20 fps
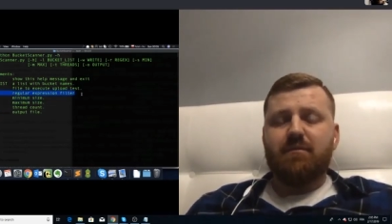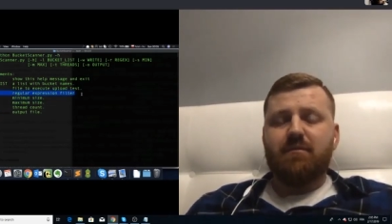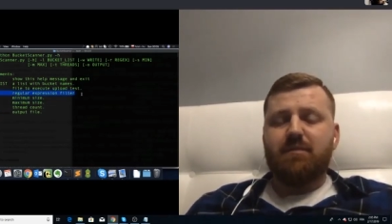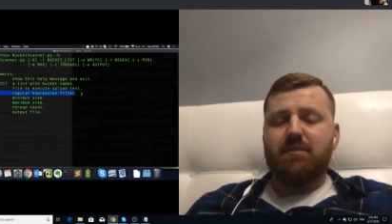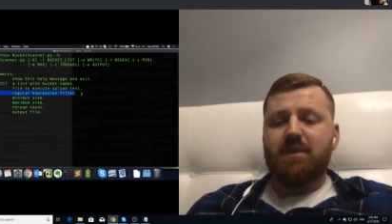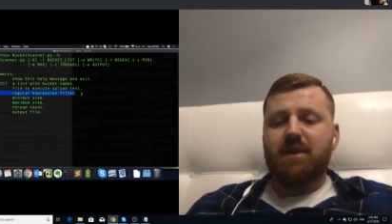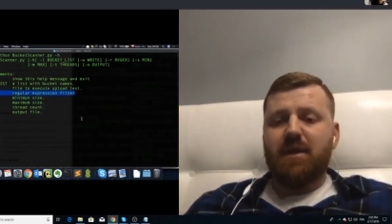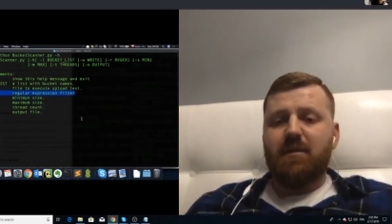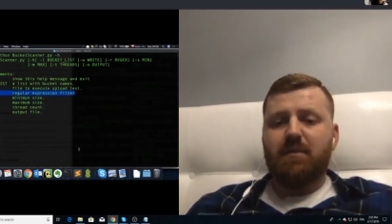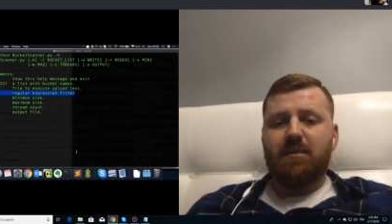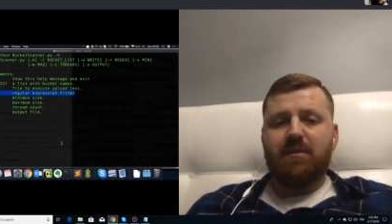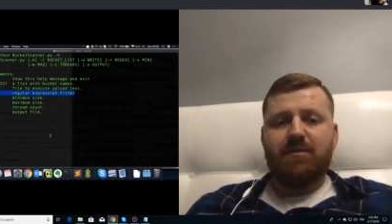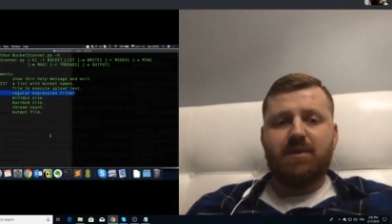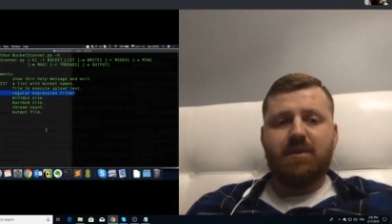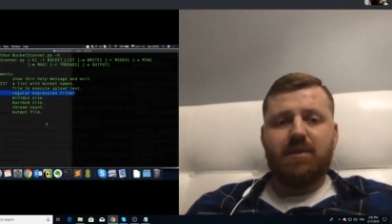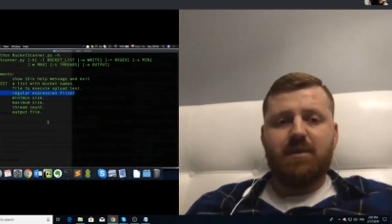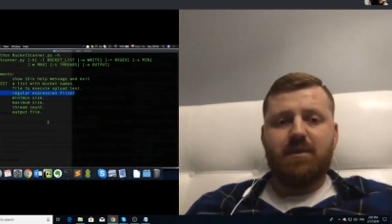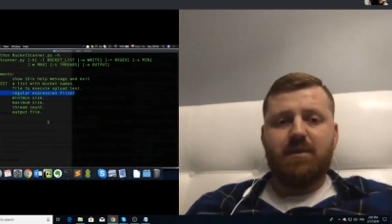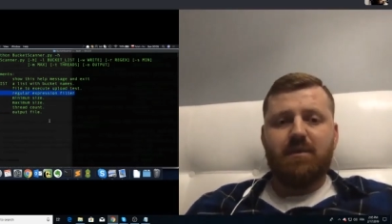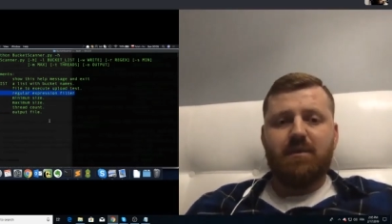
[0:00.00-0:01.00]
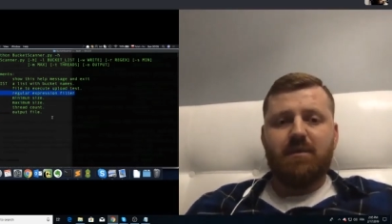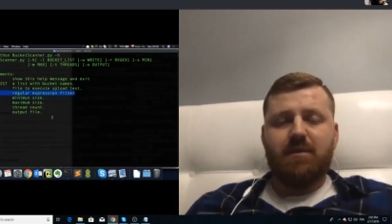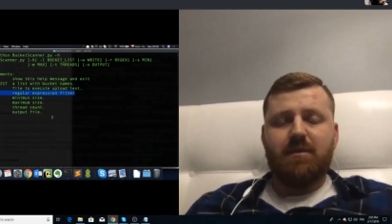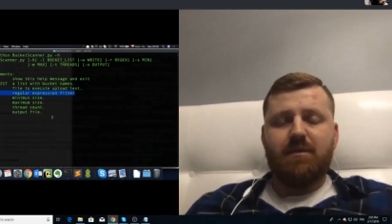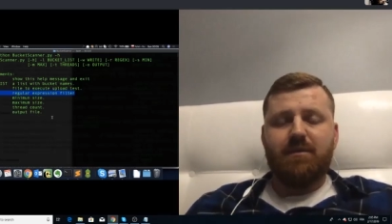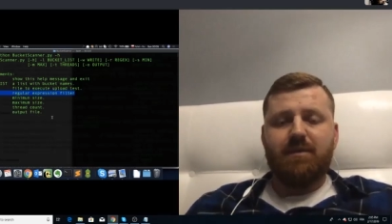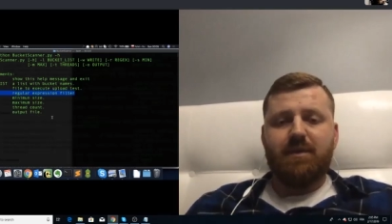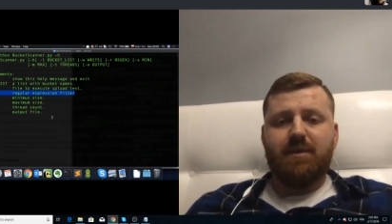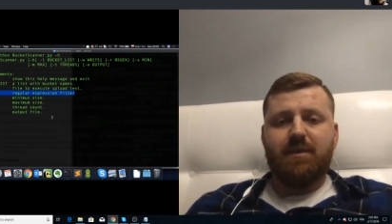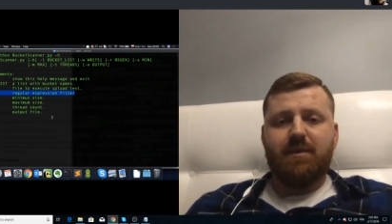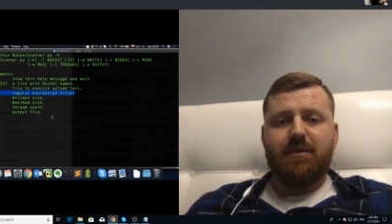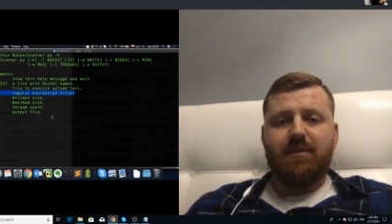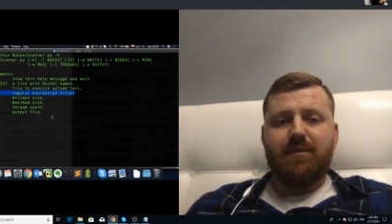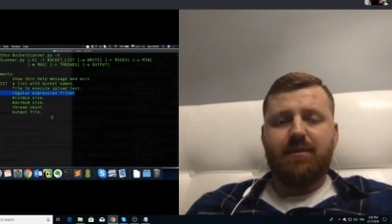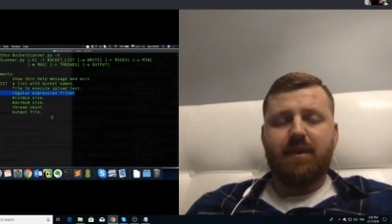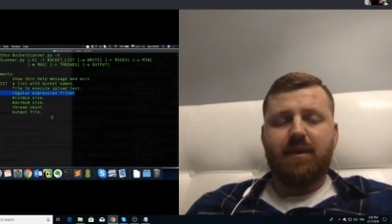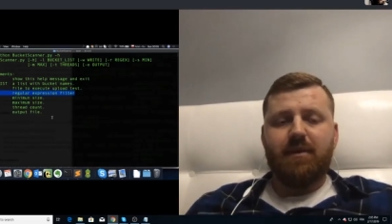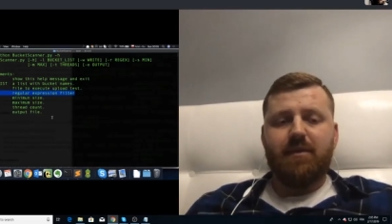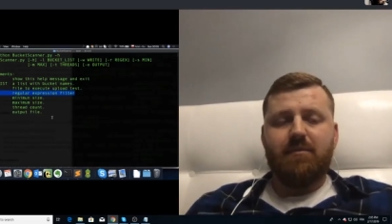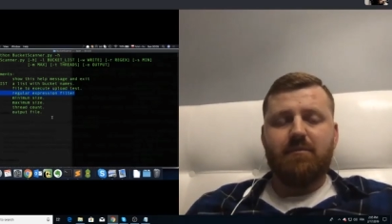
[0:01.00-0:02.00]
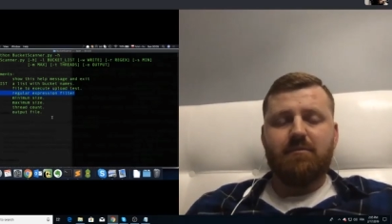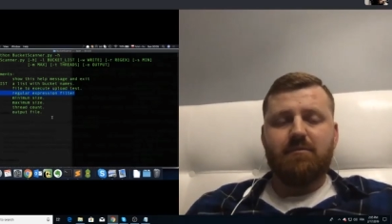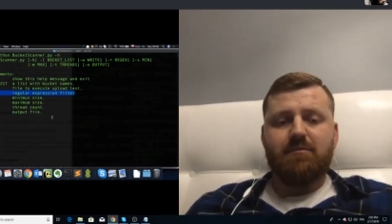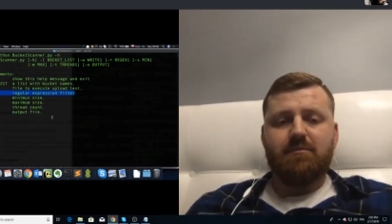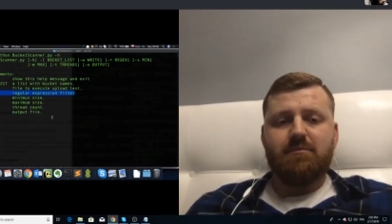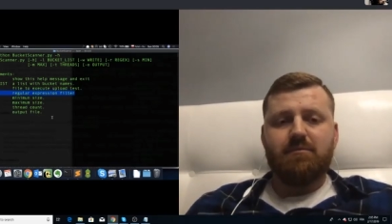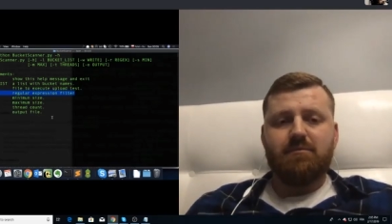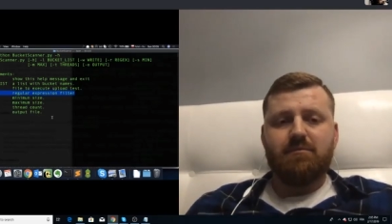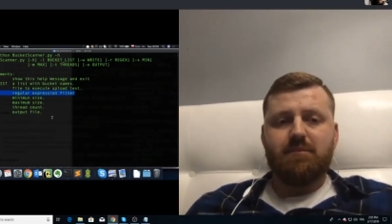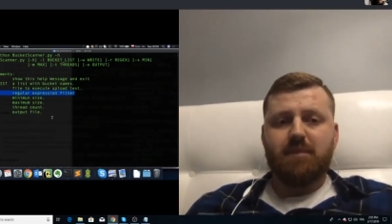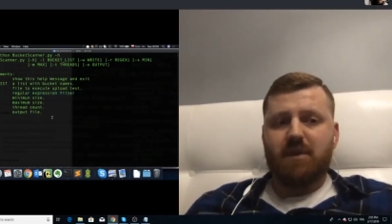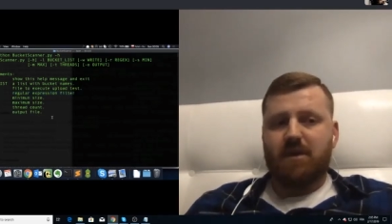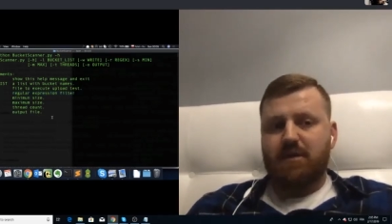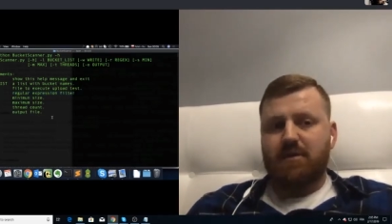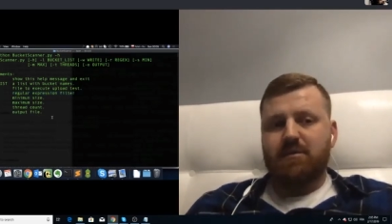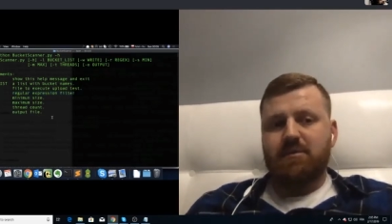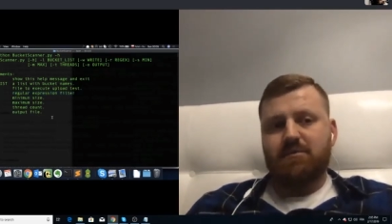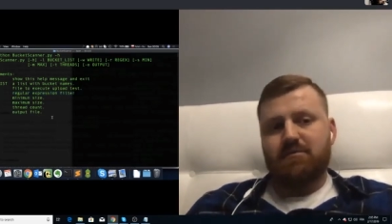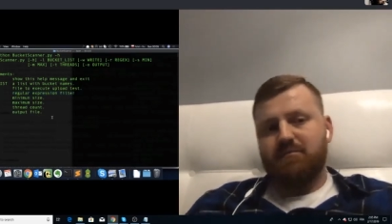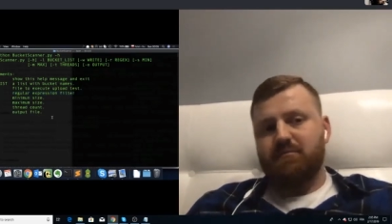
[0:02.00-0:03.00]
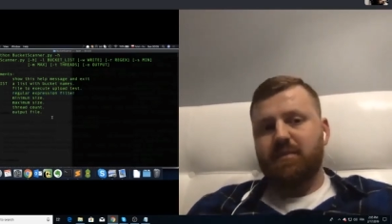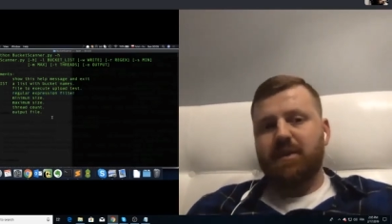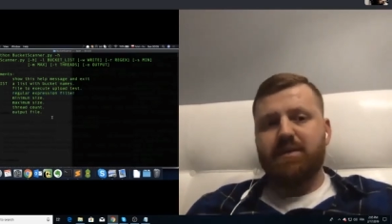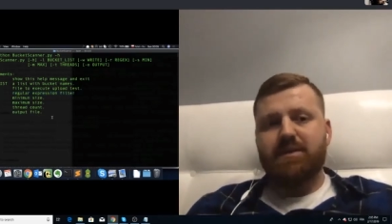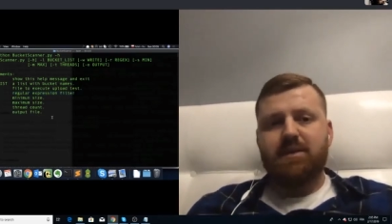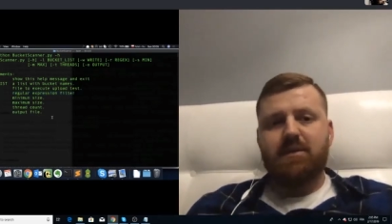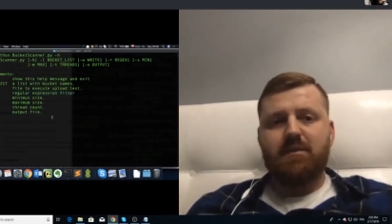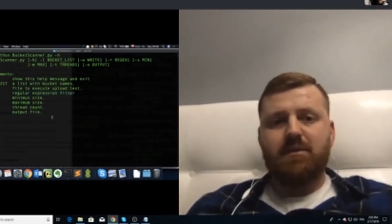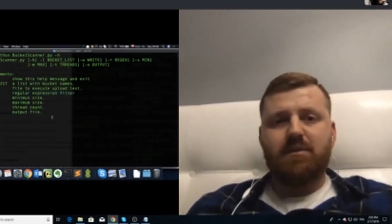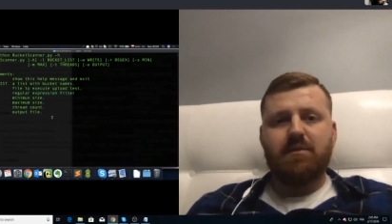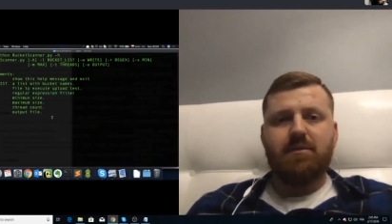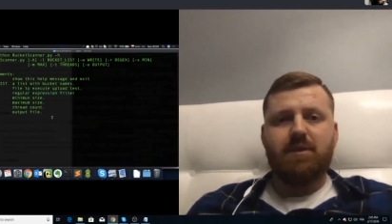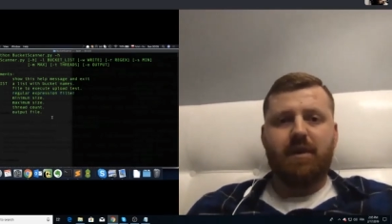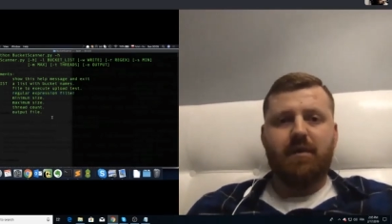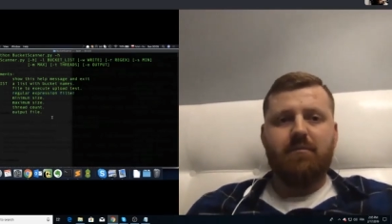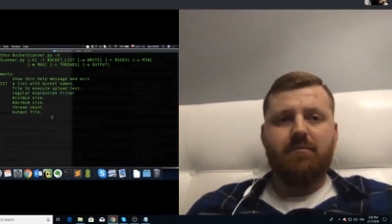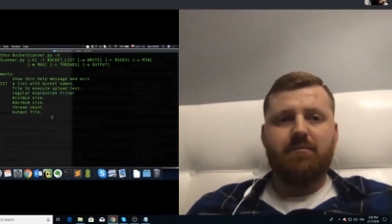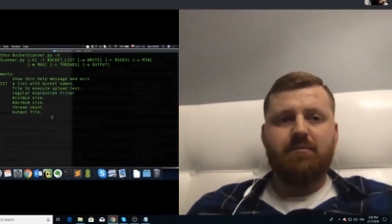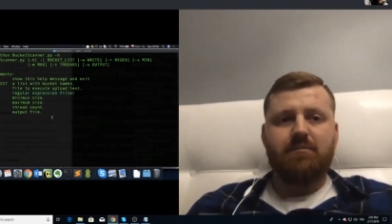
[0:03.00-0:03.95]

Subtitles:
name of the file, and basically, yeah.